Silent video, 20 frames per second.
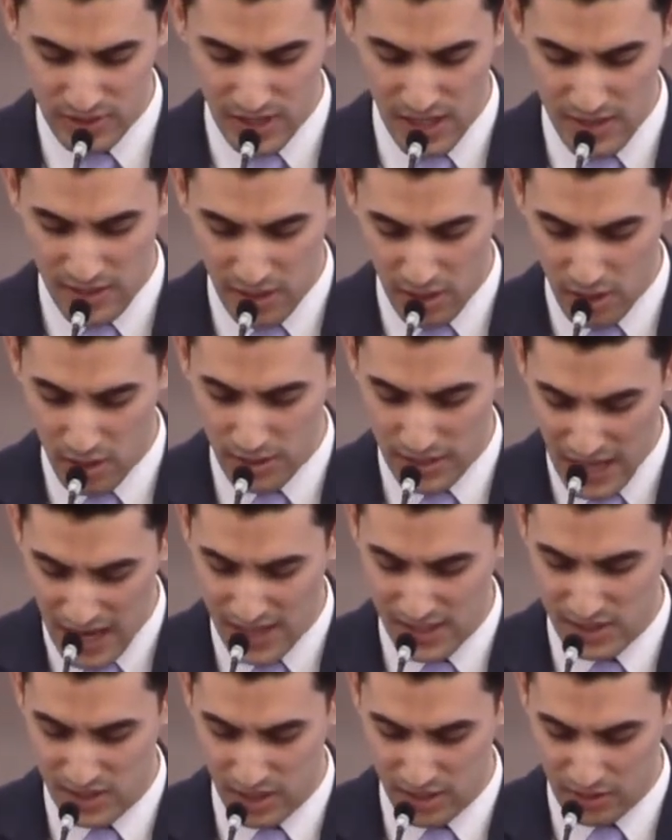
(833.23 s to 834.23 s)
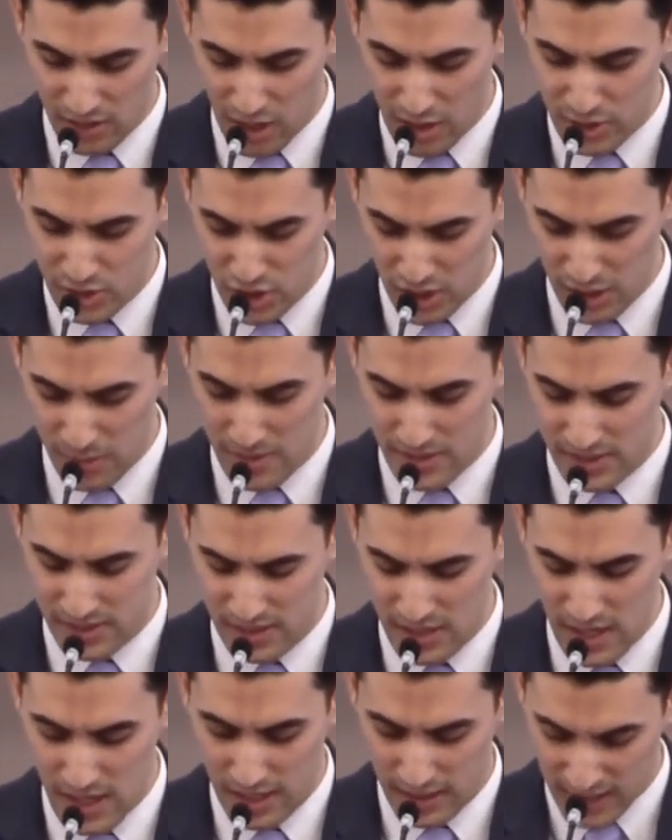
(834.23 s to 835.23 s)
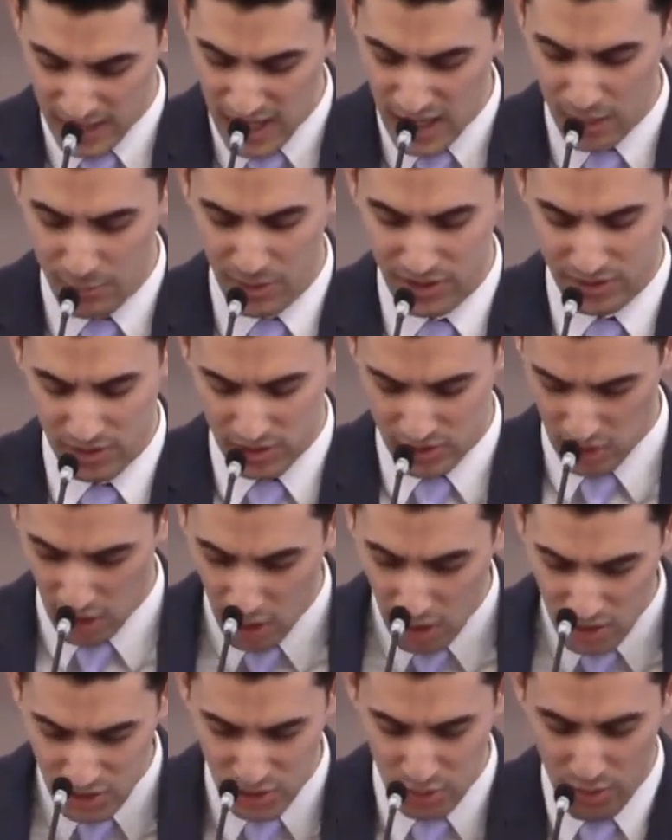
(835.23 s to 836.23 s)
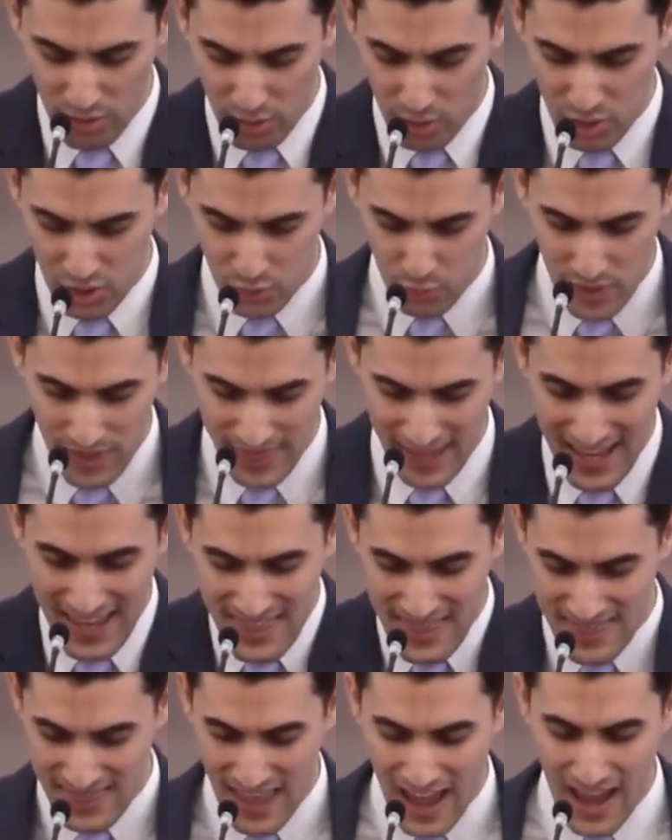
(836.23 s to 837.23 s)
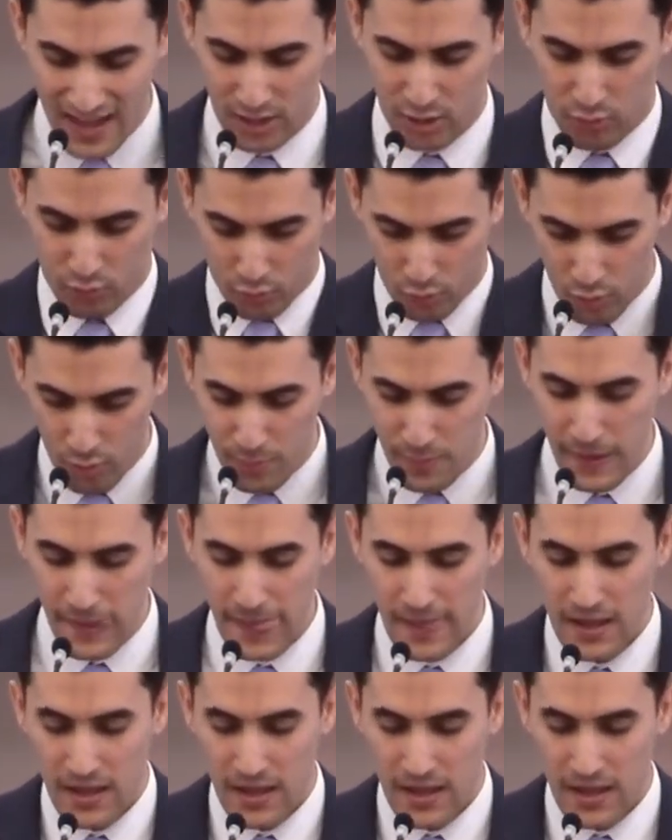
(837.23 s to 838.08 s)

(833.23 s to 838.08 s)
and they're, yes, acknowledging him as king, but there's also those within that group